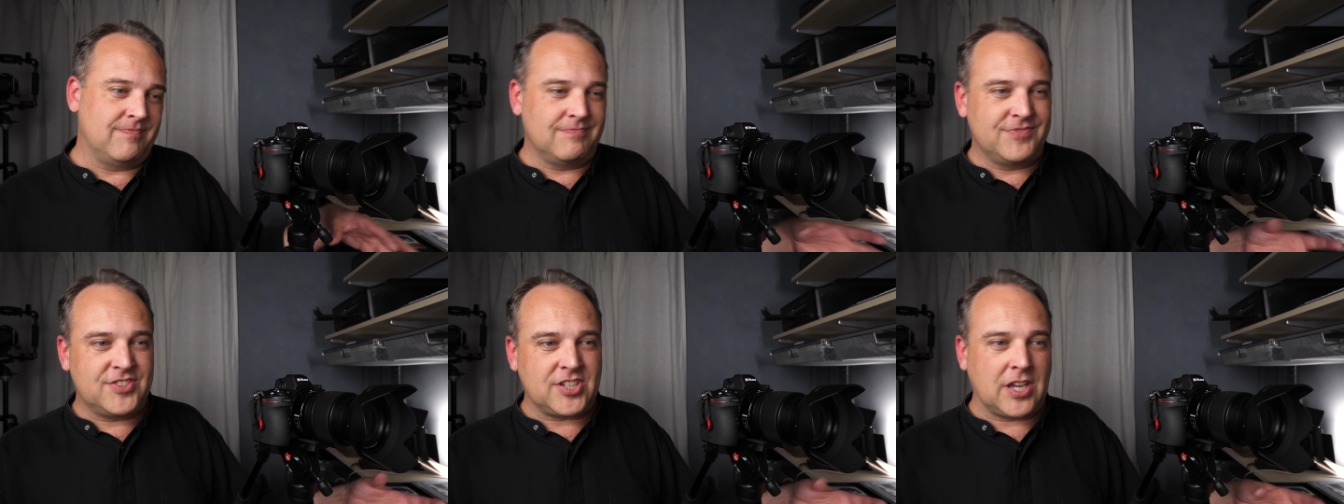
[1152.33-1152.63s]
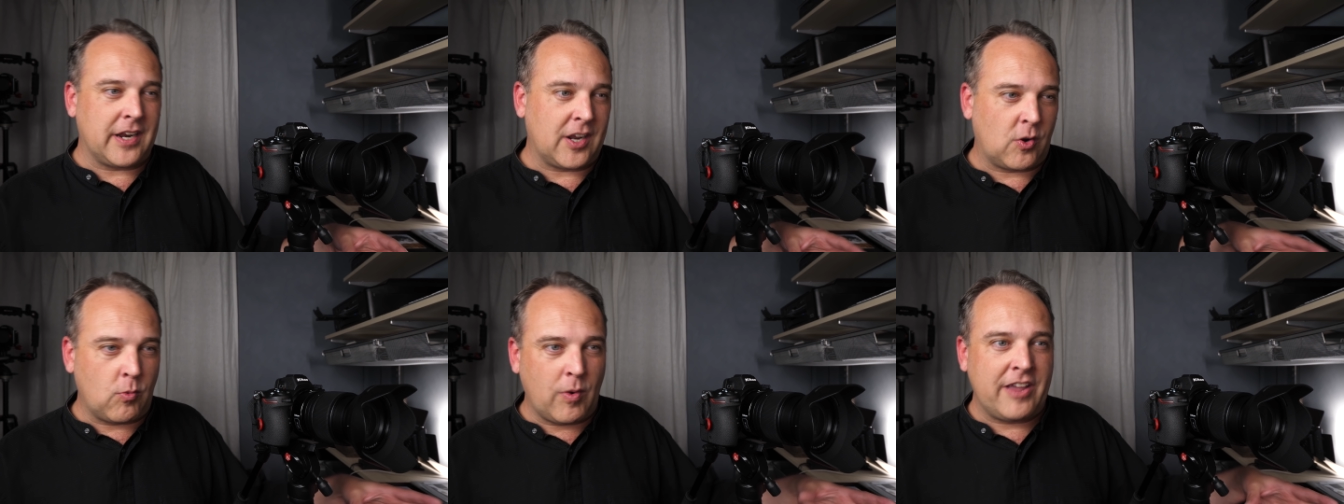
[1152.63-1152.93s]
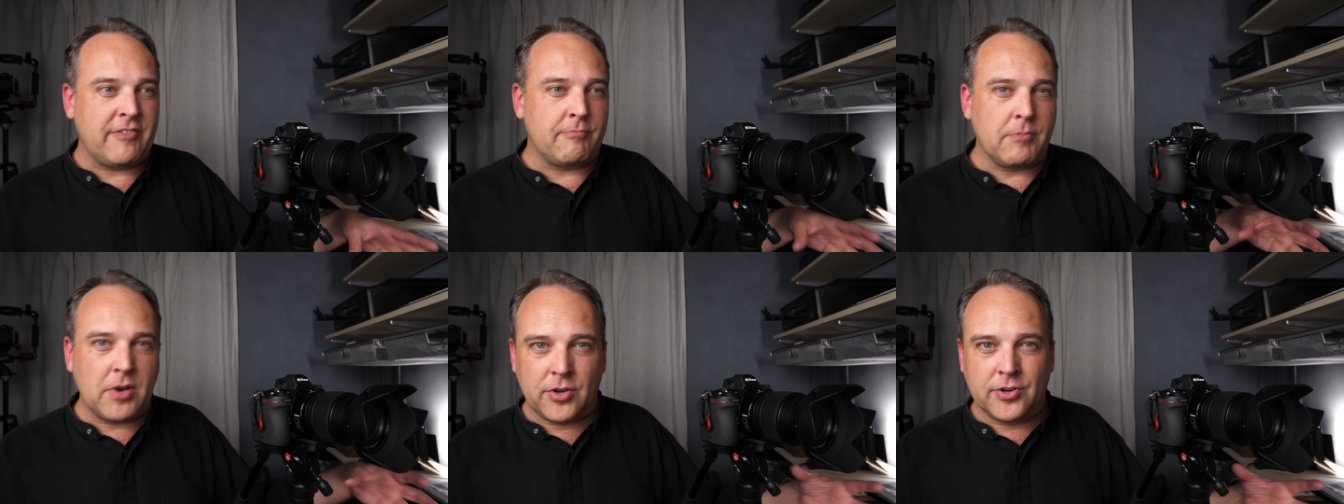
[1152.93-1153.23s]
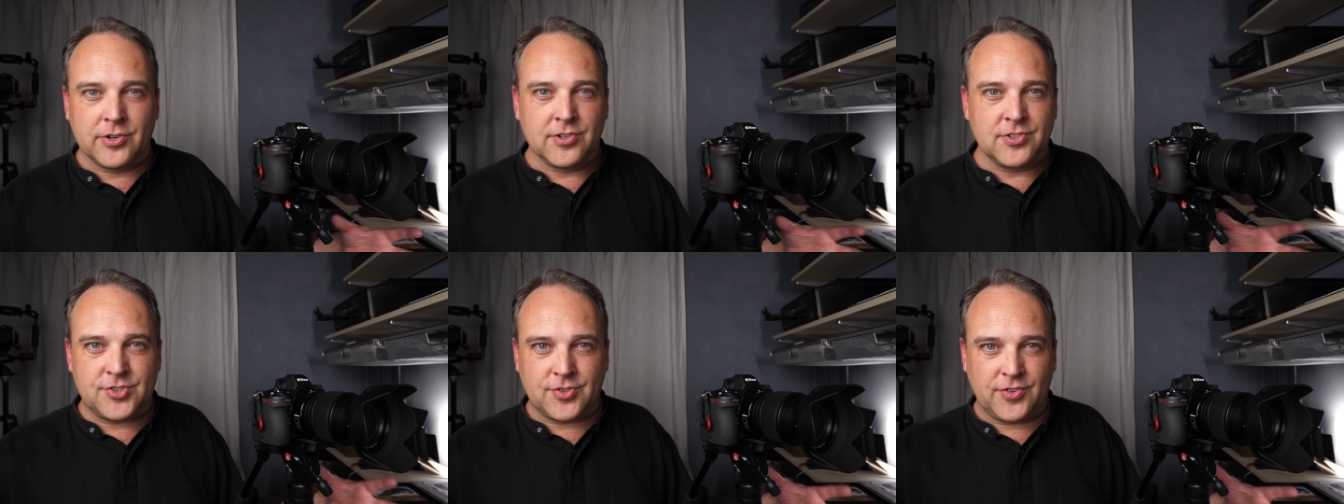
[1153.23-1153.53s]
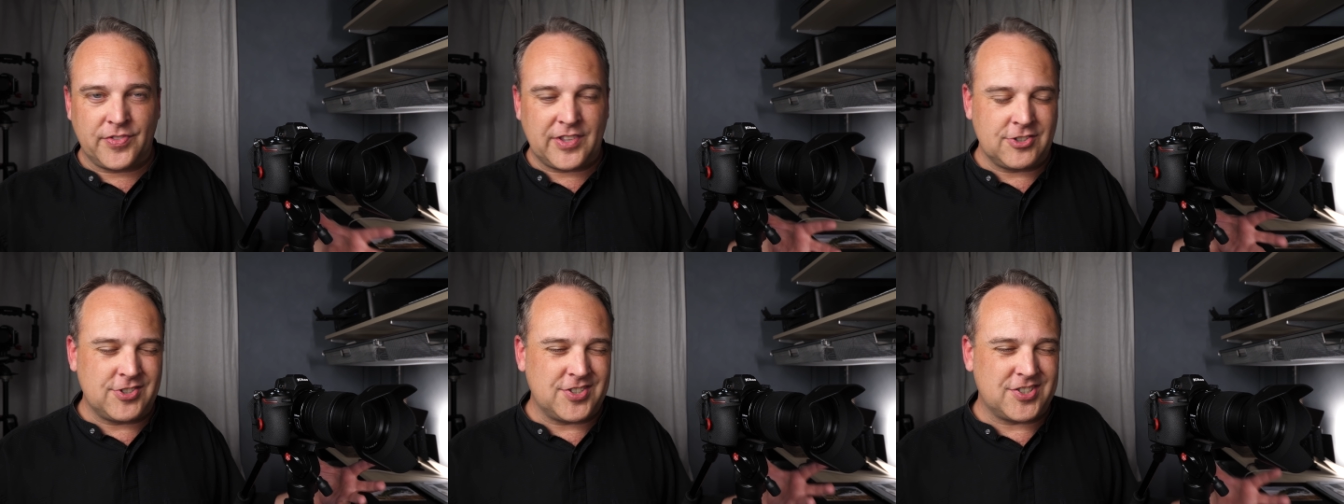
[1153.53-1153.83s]
sonic wave motors
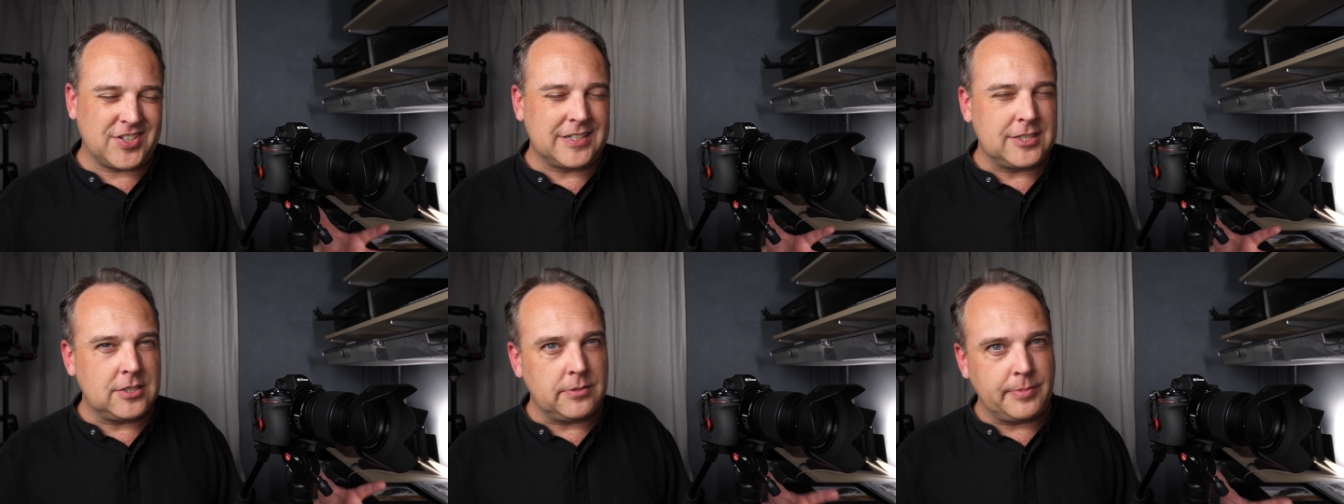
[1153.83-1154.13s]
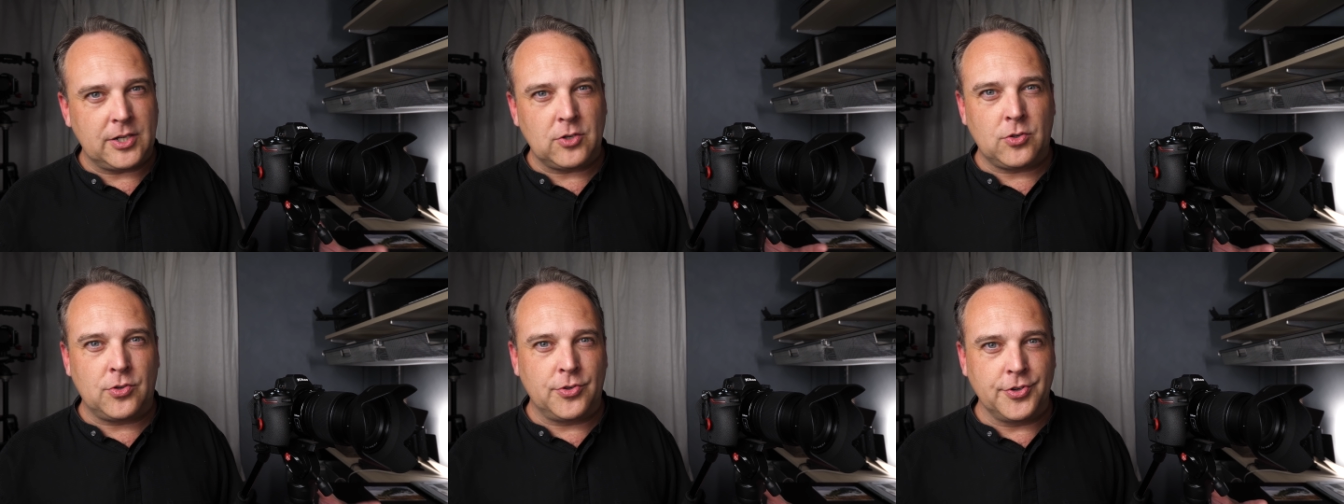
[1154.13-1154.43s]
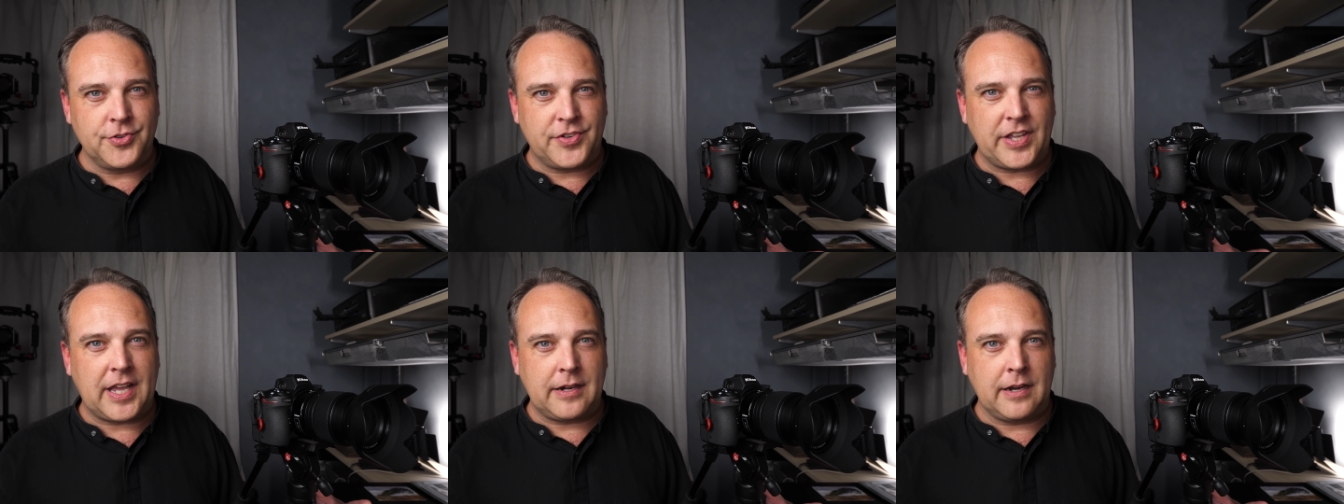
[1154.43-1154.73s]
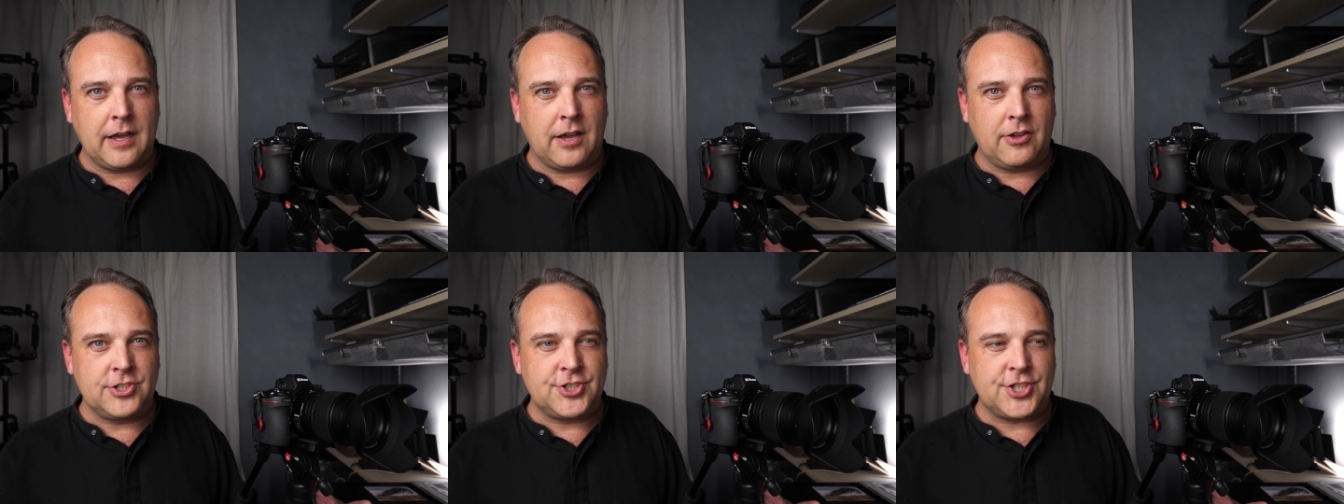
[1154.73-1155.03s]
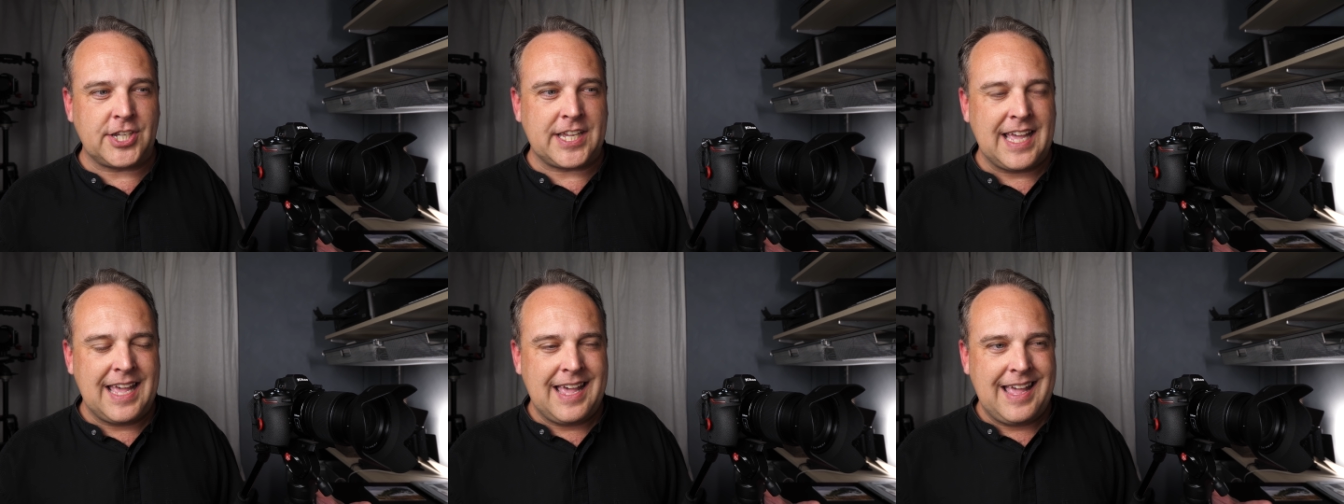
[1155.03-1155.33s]
or they're just a little bit older
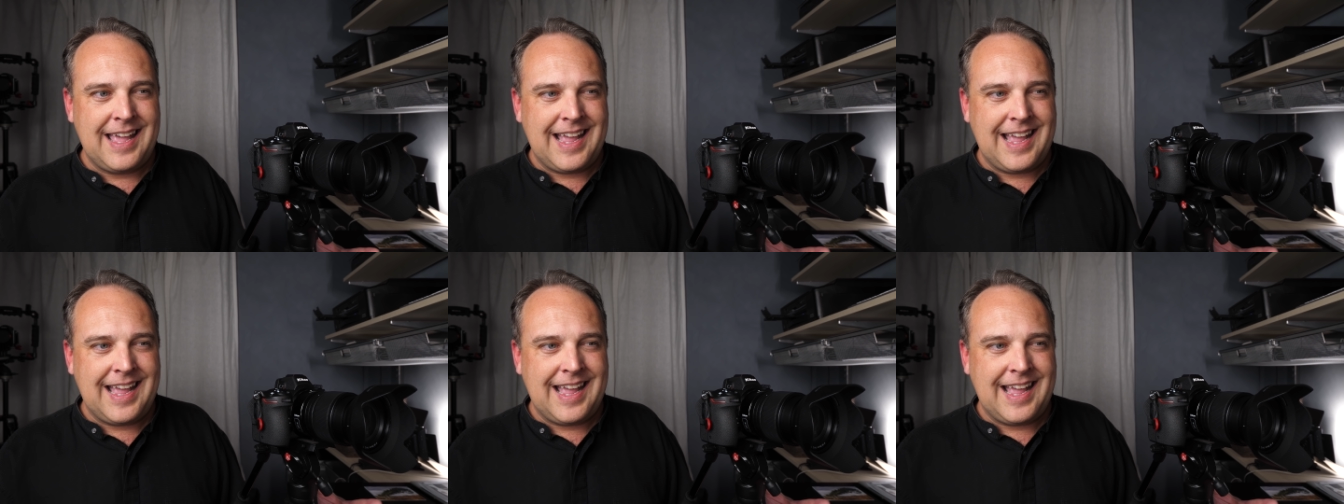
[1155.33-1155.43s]
technology